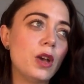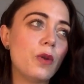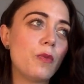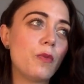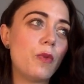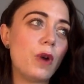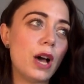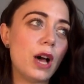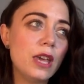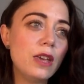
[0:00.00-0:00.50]

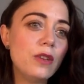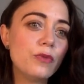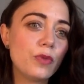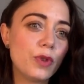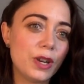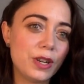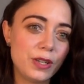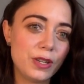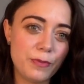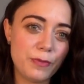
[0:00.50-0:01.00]
why you've
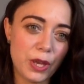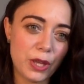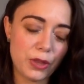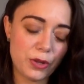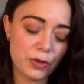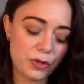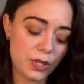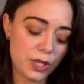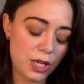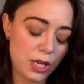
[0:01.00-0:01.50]
wanted to make
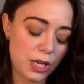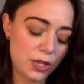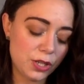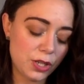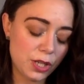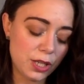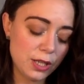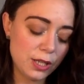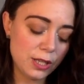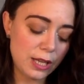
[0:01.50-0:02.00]
those
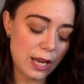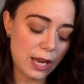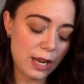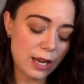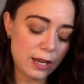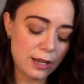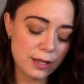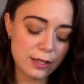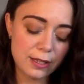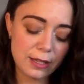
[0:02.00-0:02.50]
changes,
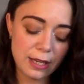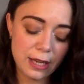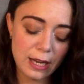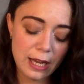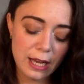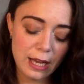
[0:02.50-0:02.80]
and